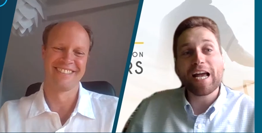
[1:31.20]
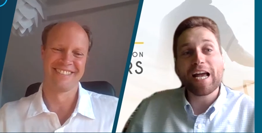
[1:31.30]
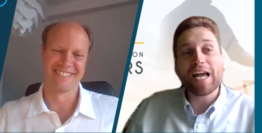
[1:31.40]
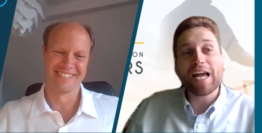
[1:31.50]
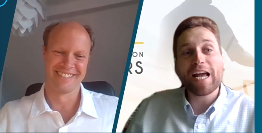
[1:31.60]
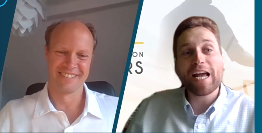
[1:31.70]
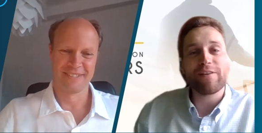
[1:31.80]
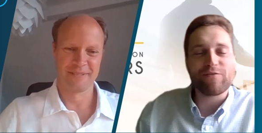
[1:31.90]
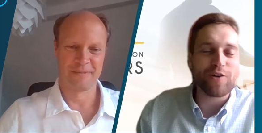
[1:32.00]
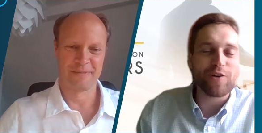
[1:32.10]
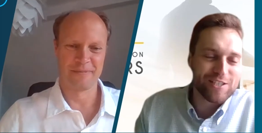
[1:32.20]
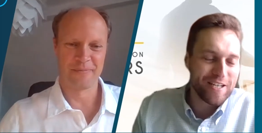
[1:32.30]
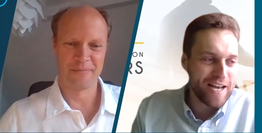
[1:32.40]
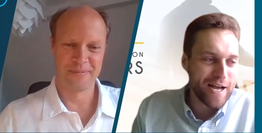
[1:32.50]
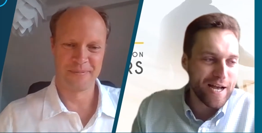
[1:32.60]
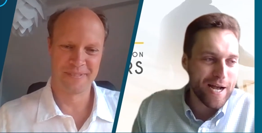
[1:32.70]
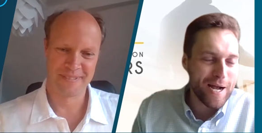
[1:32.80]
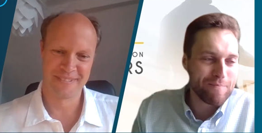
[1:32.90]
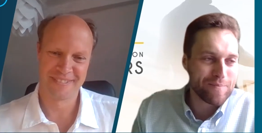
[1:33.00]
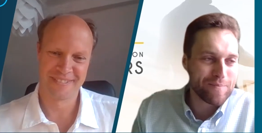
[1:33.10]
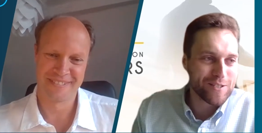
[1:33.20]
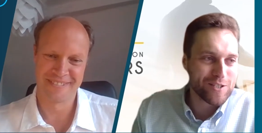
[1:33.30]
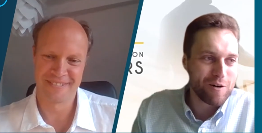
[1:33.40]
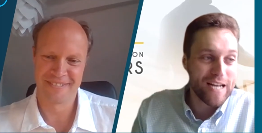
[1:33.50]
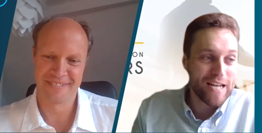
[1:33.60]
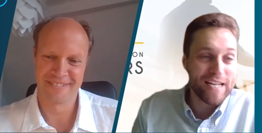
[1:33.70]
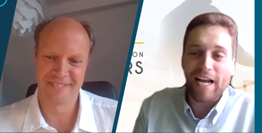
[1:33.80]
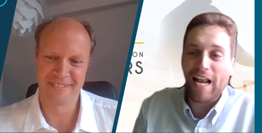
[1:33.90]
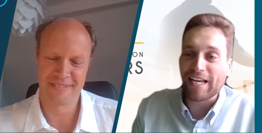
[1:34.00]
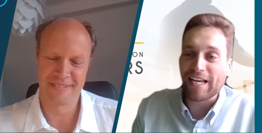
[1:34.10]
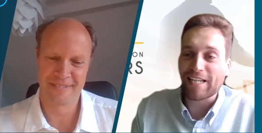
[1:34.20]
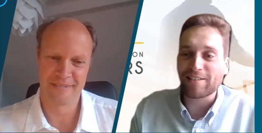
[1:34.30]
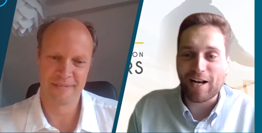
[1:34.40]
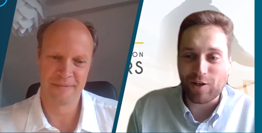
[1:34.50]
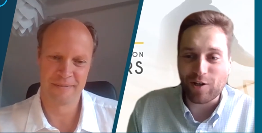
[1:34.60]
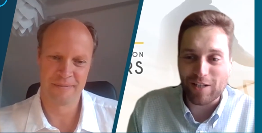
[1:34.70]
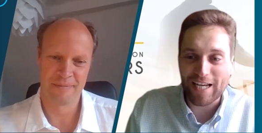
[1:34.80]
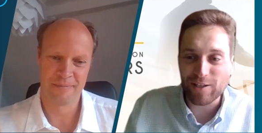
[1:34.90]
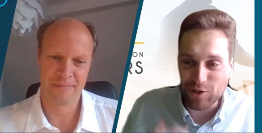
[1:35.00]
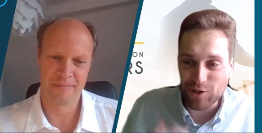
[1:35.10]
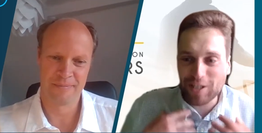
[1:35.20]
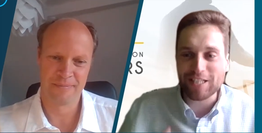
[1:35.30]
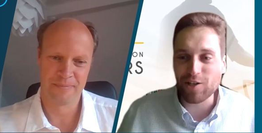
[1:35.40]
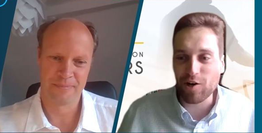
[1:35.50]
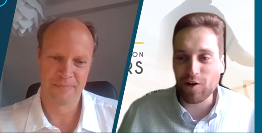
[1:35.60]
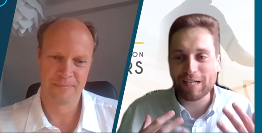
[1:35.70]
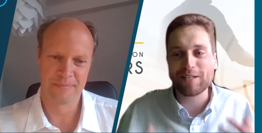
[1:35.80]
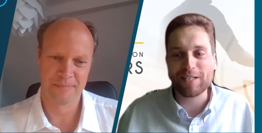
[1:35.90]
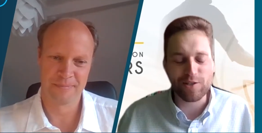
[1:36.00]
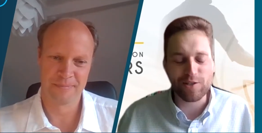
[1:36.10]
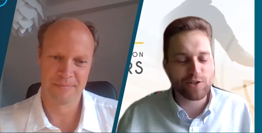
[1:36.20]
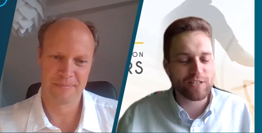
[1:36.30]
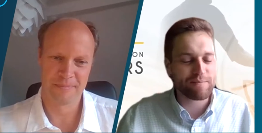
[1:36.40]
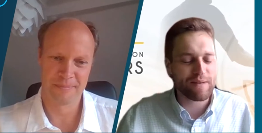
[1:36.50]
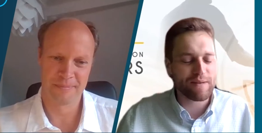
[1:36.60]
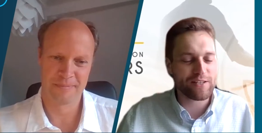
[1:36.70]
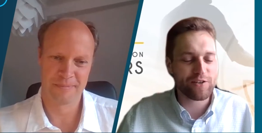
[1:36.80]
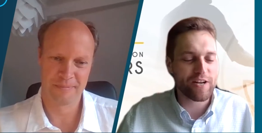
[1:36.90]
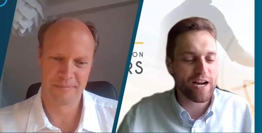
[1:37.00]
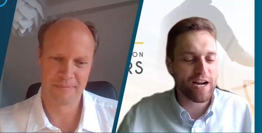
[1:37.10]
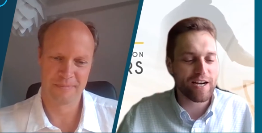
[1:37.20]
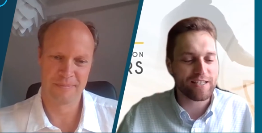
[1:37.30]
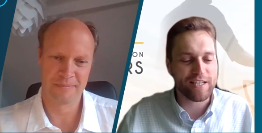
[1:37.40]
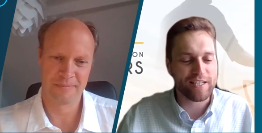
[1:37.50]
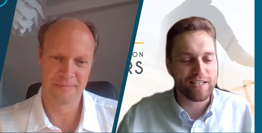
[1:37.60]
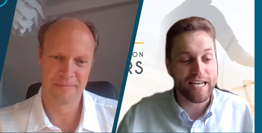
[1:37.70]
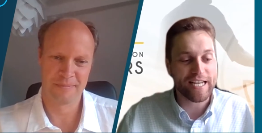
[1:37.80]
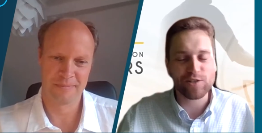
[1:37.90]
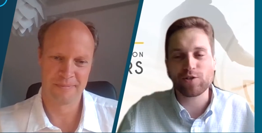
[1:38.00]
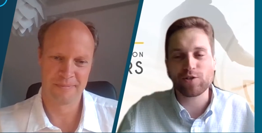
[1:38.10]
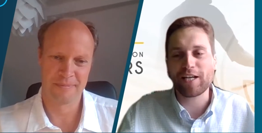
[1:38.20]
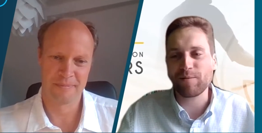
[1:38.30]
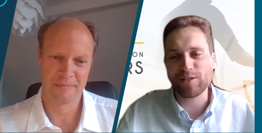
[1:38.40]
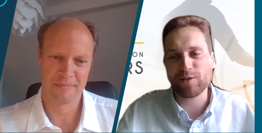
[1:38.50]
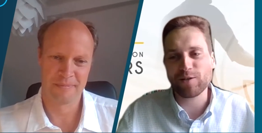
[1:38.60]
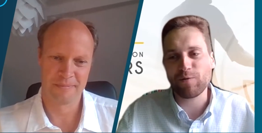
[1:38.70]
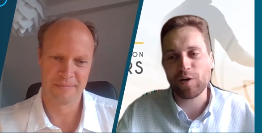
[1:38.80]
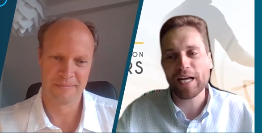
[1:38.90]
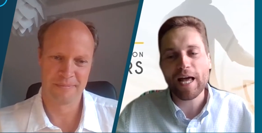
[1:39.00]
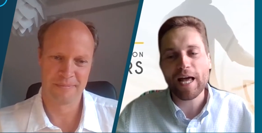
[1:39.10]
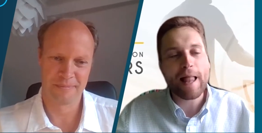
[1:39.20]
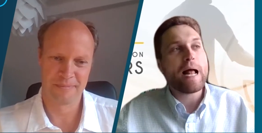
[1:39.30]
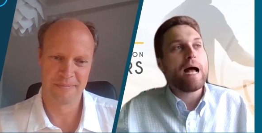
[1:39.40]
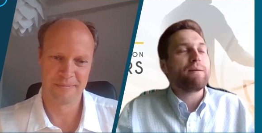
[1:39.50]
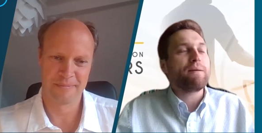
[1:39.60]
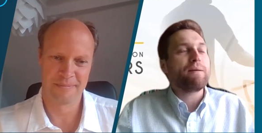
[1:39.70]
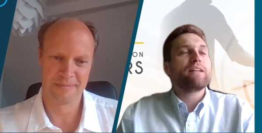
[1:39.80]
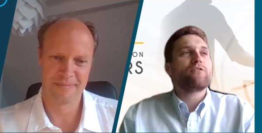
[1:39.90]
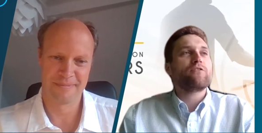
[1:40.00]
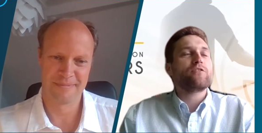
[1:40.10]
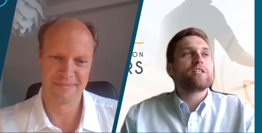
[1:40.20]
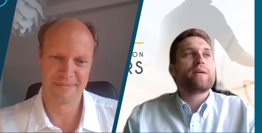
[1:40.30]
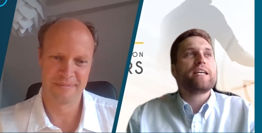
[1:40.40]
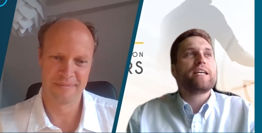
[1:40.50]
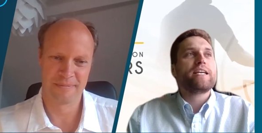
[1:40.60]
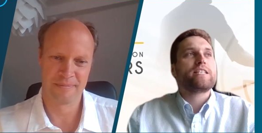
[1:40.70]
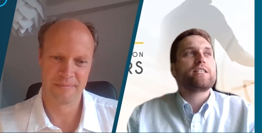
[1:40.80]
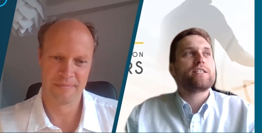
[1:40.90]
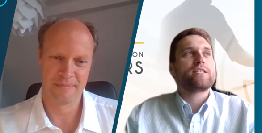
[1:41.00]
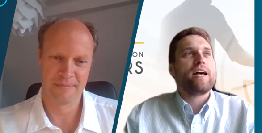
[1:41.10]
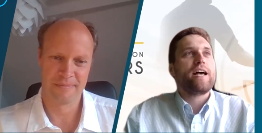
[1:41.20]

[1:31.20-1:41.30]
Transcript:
Speaker 1: have a few actually. So and I like it a lot. Like not only the slogan, but it's also nice material and I guess sustainable and so on. My plan for this week it's